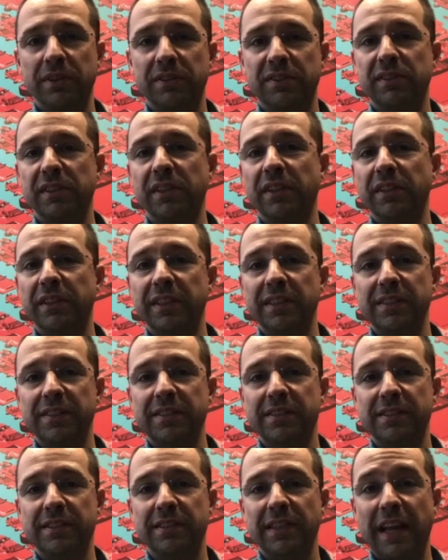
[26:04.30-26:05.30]
still
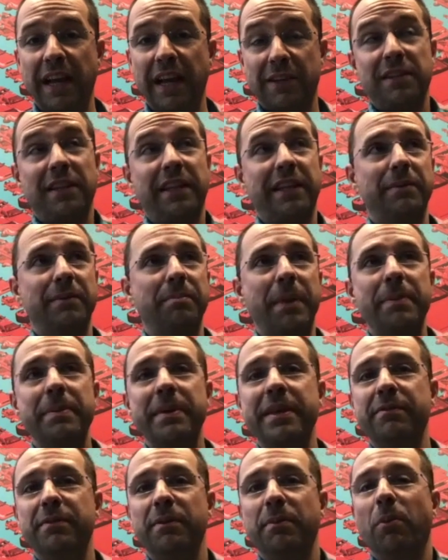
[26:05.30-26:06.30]
needs, actually, like maybe
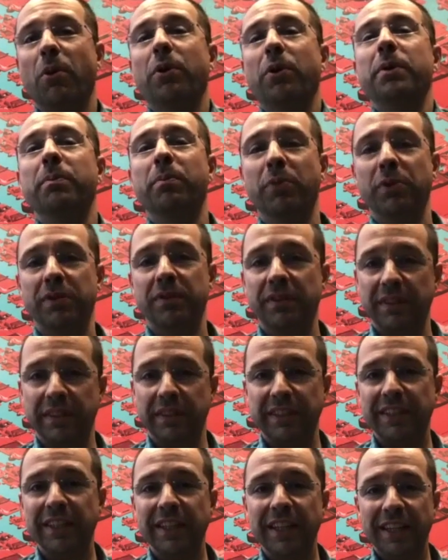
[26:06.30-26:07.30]
even more
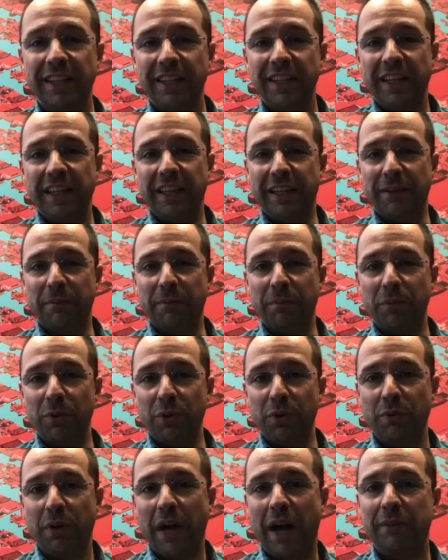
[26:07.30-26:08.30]
importantly,
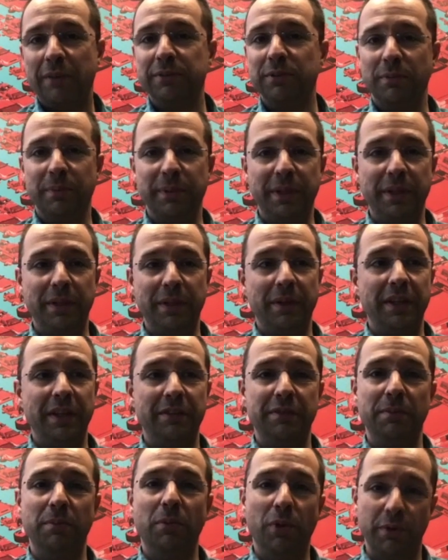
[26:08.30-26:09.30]
you have to be
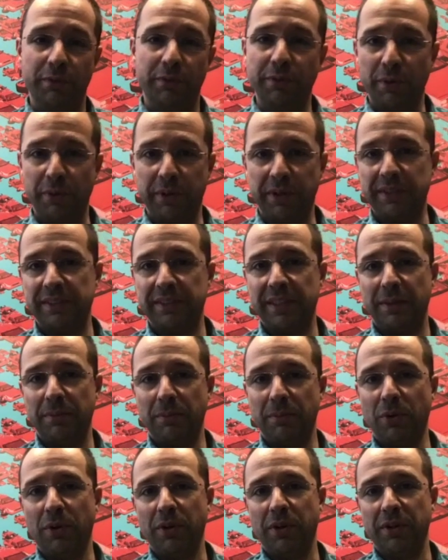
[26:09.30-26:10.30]
even more focused and
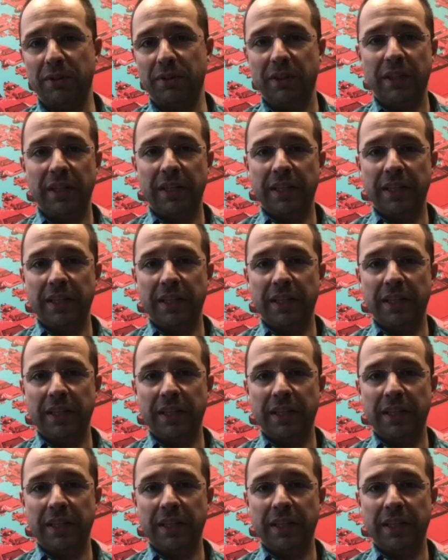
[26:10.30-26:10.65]
more